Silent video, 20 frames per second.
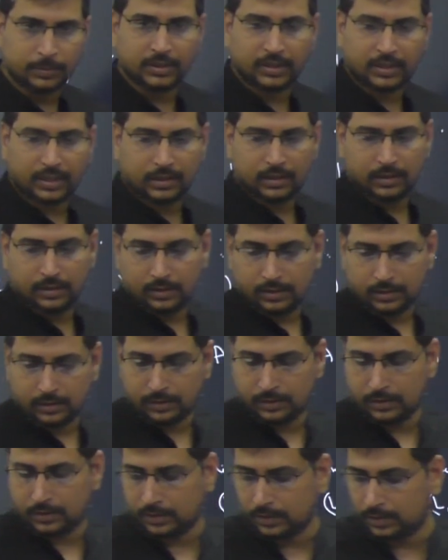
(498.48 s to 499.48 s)
particular
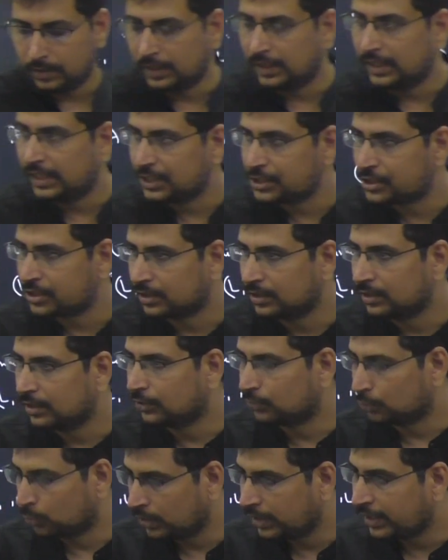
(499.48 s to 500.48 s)
relation
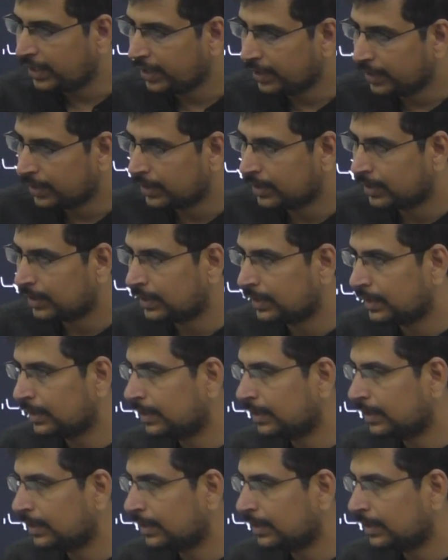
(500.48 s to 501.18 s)
is only